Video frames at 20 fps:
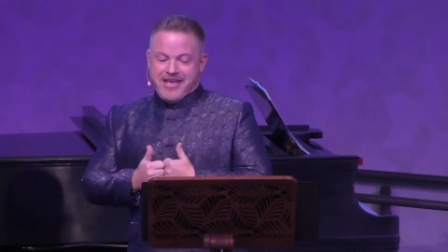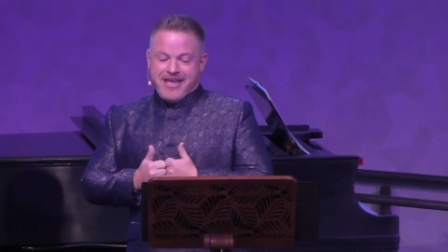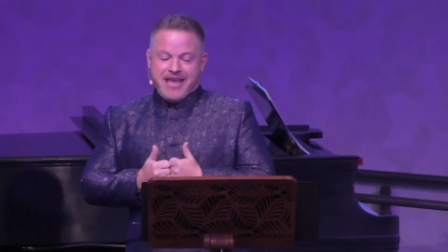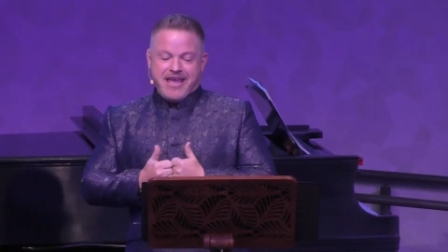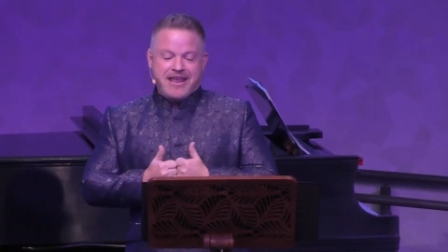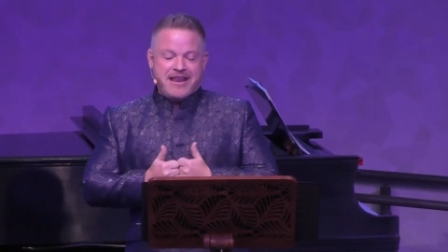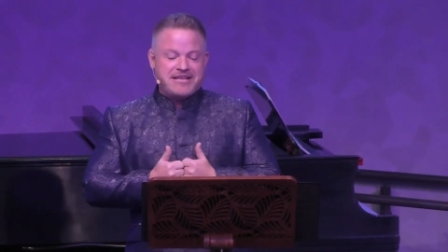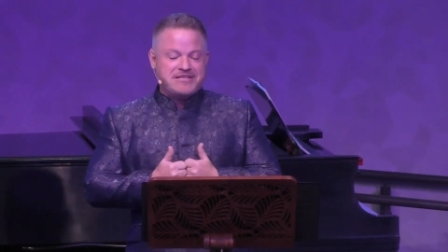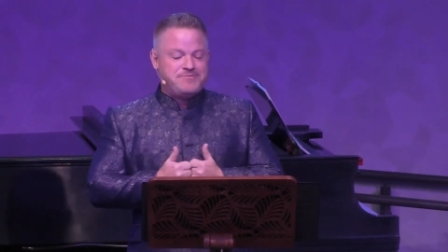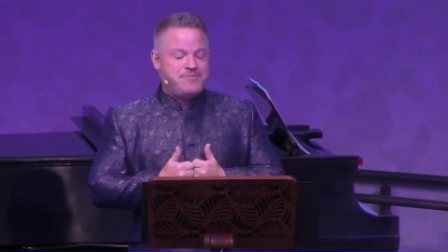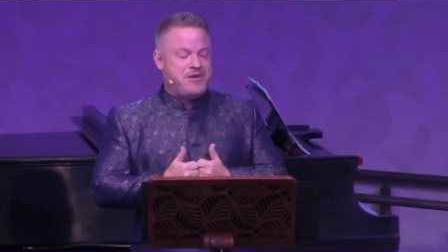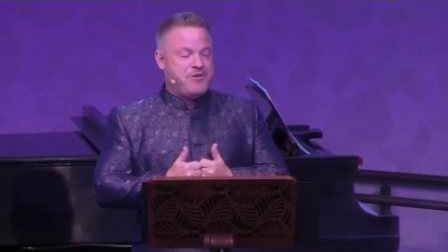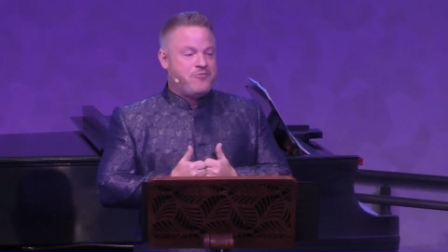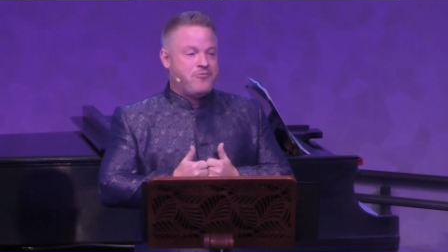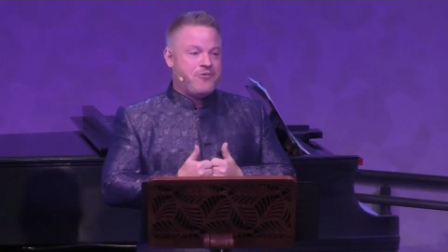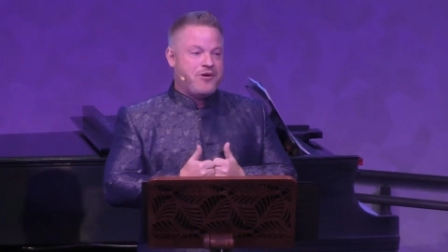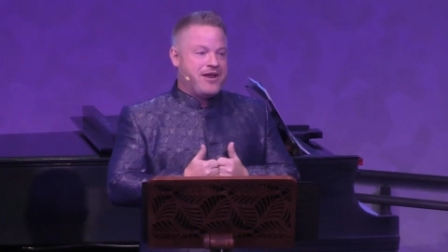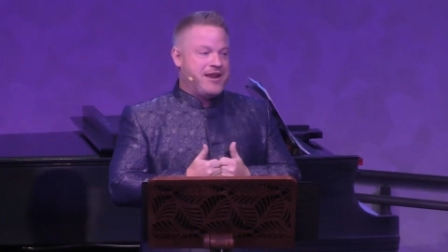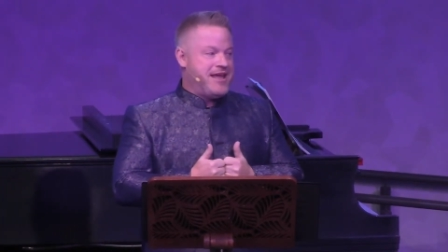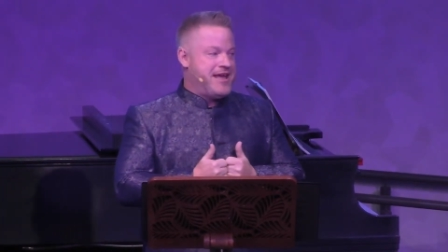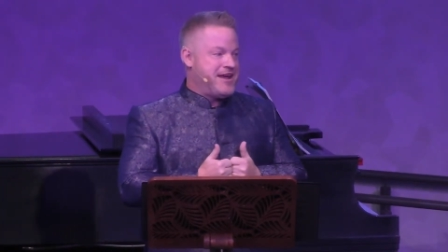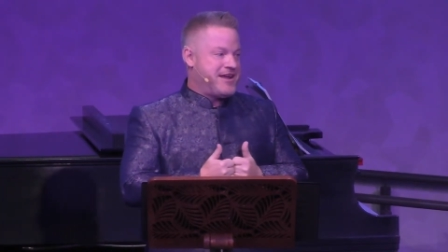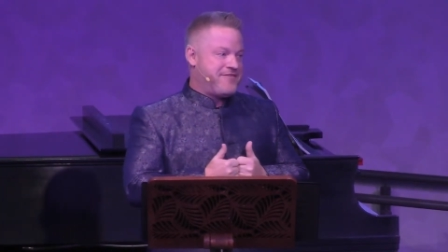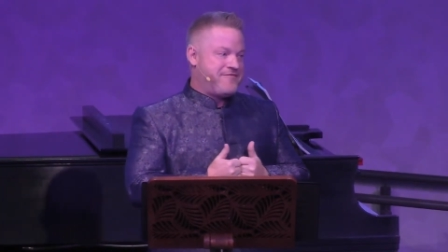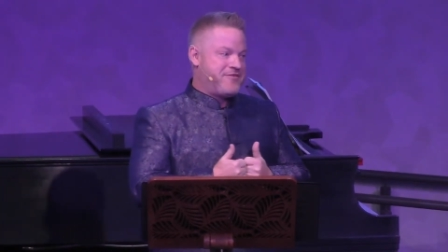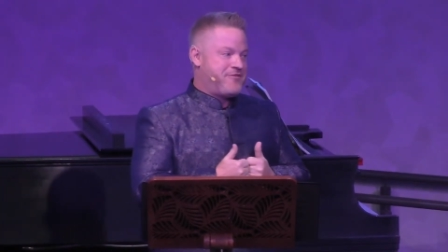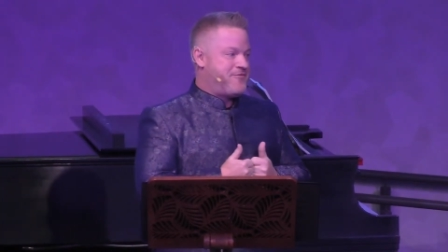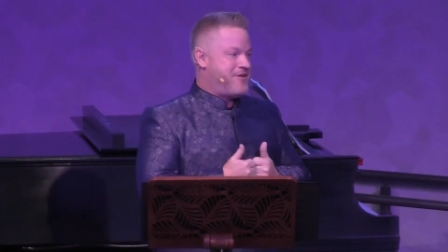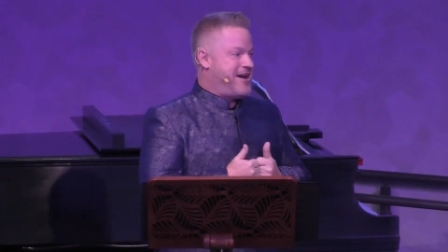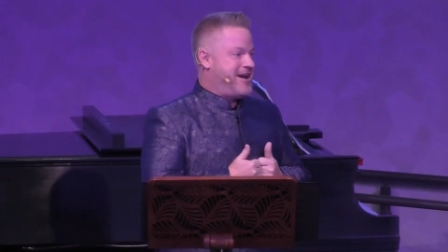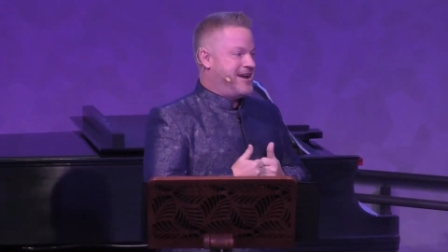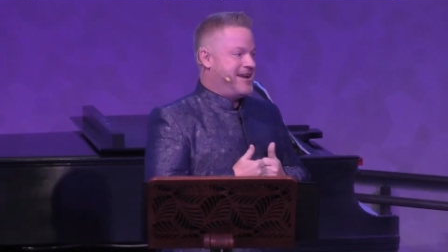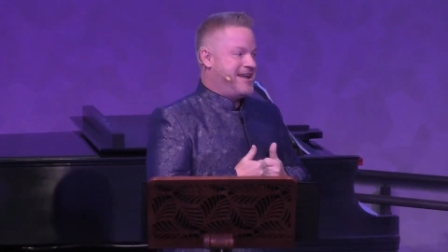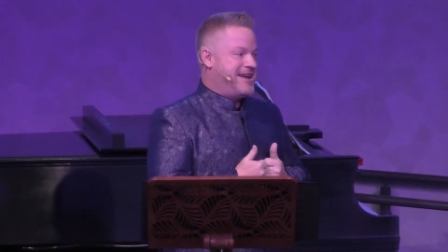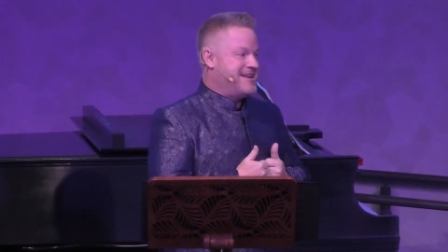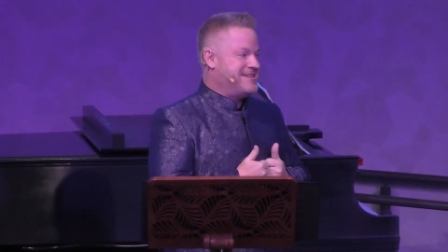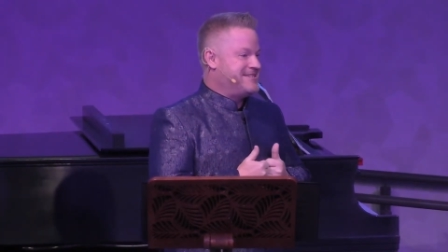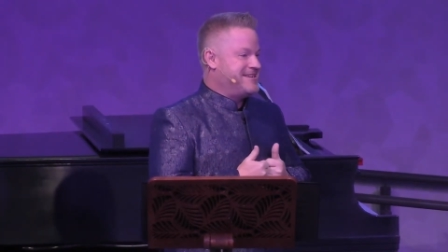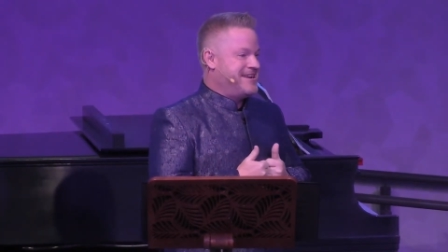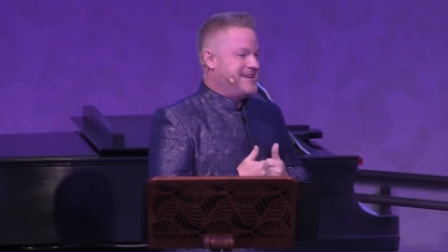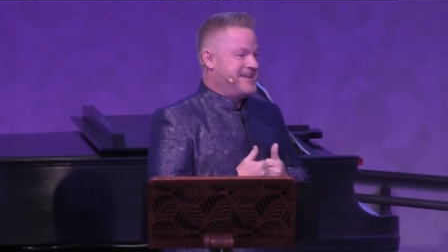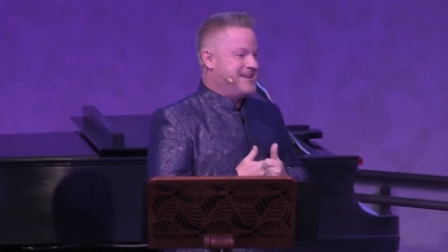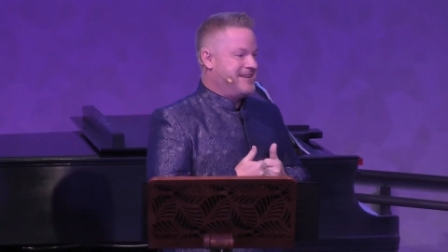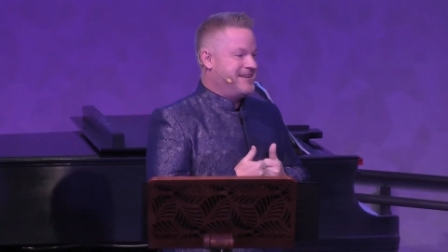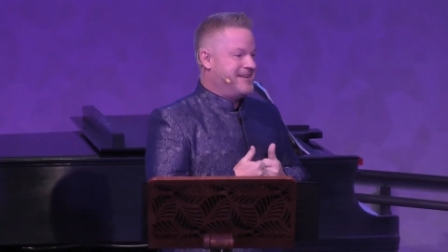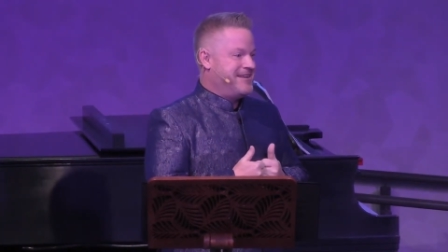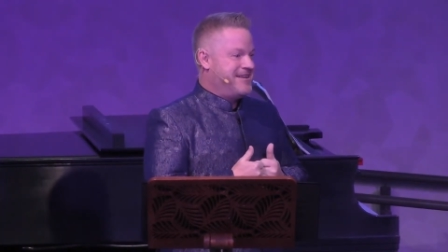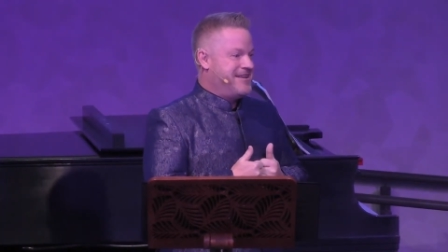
it has been one heck of a ride, hasn't it?